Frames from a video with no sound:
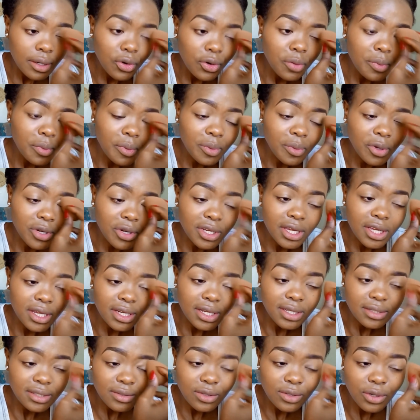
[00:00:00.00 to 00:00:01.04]
I hope I'm not
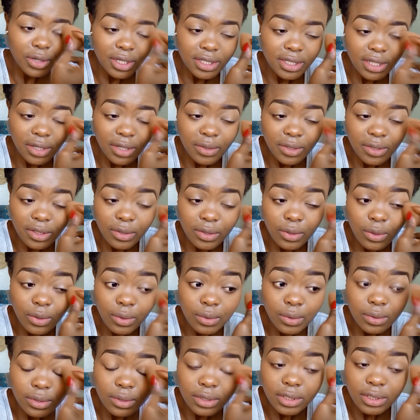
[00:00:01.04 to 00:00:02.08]
getting going down the
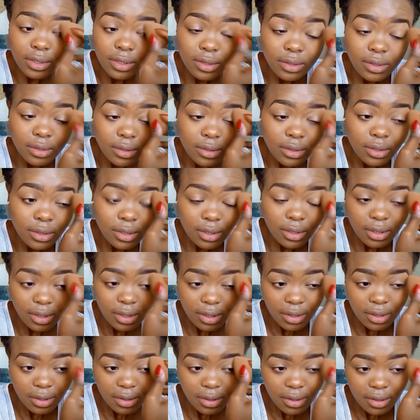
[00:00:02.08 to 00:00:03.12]
cold.
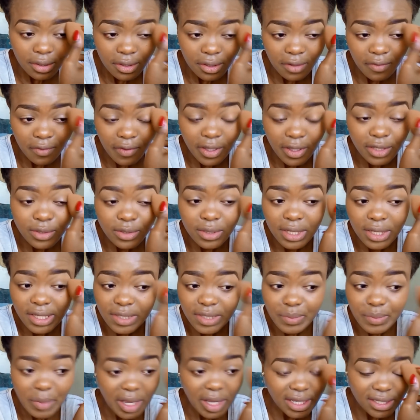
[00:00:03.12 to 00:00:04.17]
If I do,
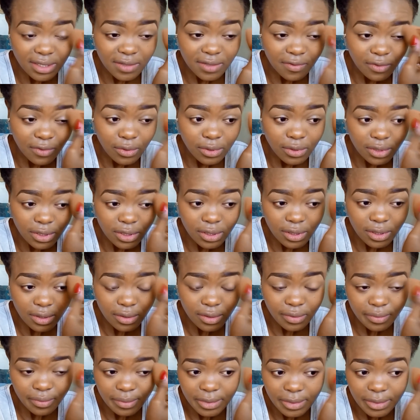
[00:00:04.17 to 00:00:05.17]
that's Maggie's fault.